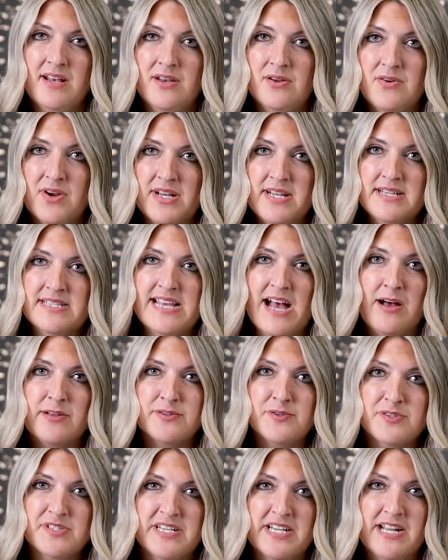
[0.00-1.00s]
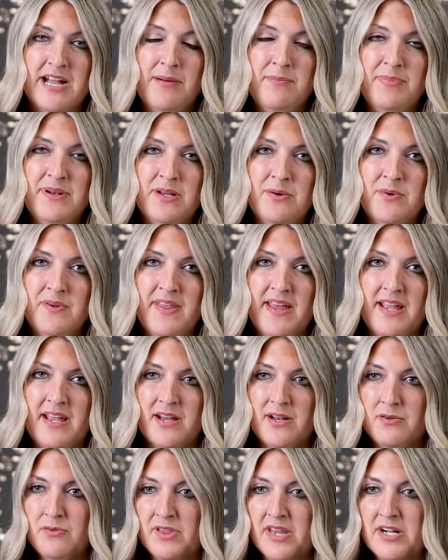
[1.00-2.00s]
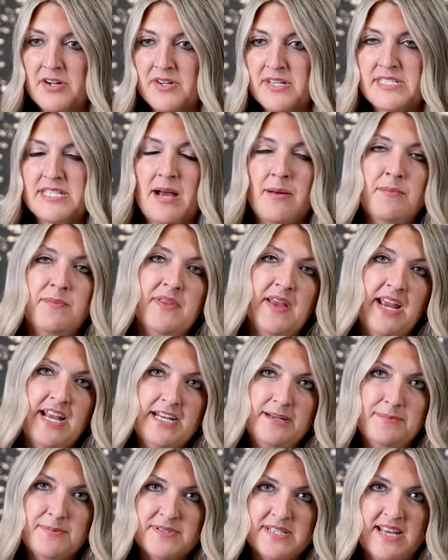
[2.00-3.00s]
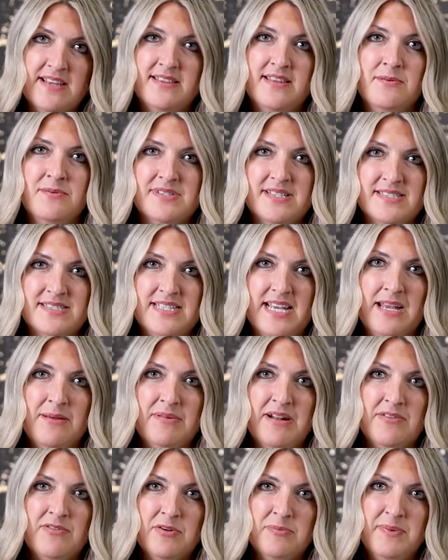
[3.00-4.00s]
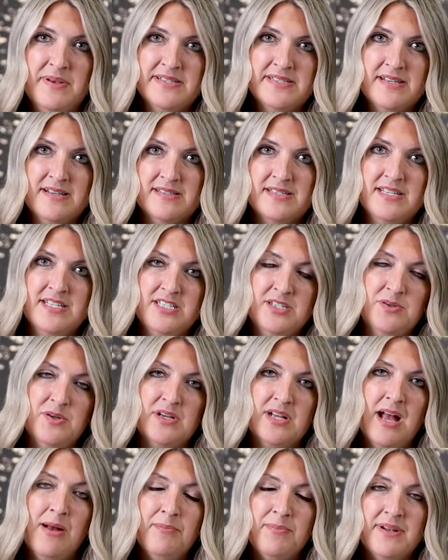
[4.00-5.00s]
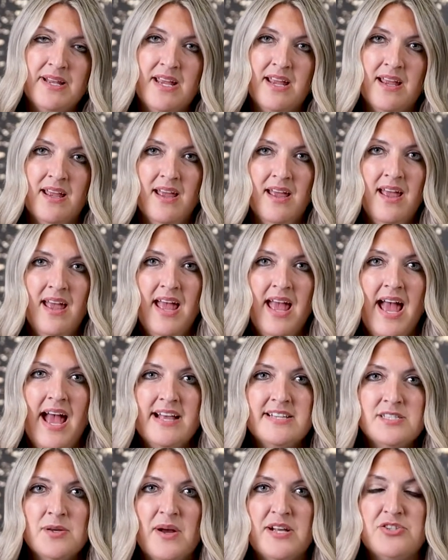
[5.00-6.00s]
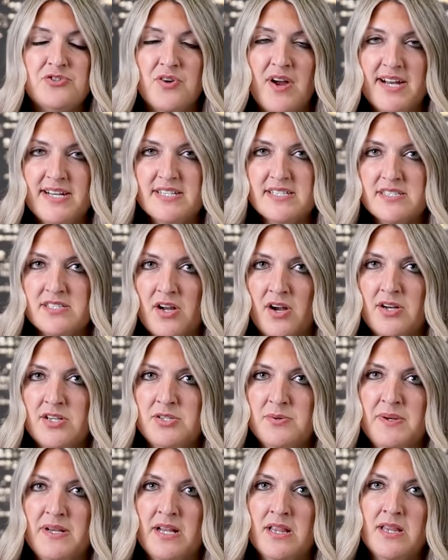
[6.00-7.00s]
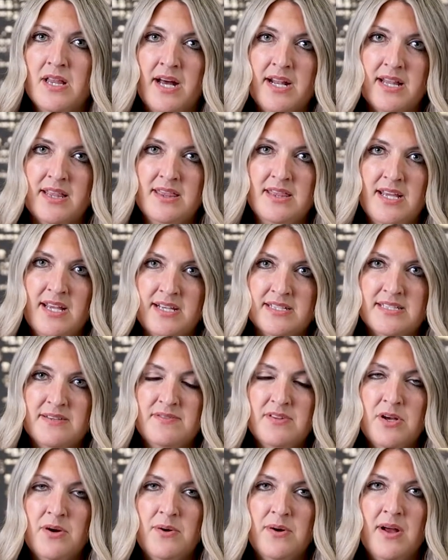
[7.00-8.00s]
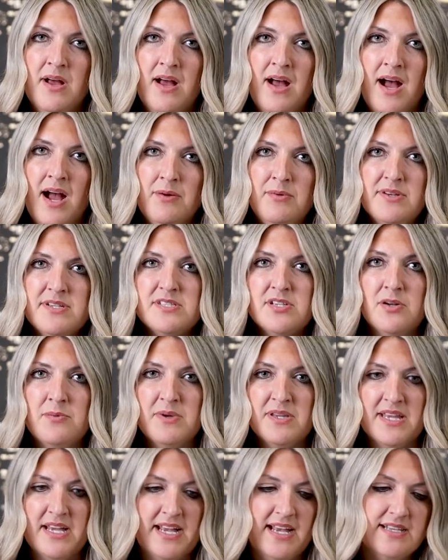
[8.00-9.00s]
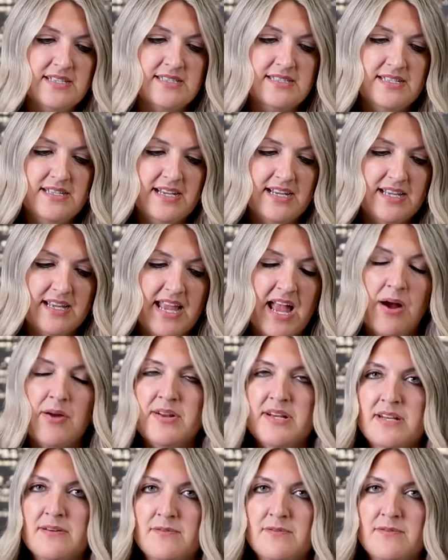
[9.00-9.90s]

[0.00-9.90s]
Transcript: creating this outsourcing company where they could literally dump 80% that was the same in every business into a company. And so I tried to start doing a lot of things, even though I really started with, I guess, accounting